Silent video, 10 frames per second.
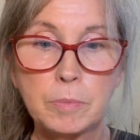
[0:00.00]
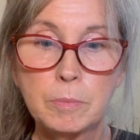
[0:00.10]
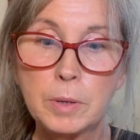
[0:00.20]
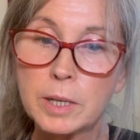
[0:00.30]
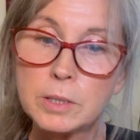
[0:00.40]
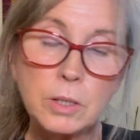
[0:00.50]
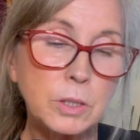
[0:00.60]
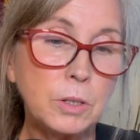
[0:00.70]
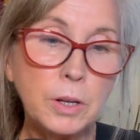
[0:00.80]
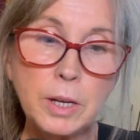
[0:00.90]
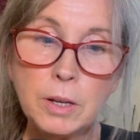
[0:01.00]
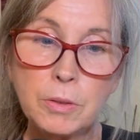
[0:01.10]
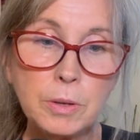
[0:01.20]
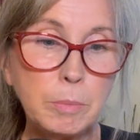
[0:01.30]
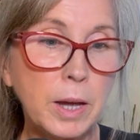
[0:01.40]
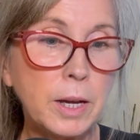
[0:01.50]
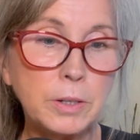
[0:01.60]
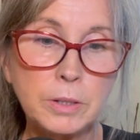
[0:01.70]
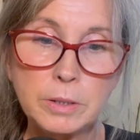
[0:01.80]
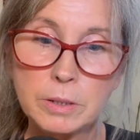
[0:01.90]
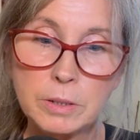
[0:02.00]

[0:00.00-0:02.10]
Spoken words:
because it's not a healthy pattern.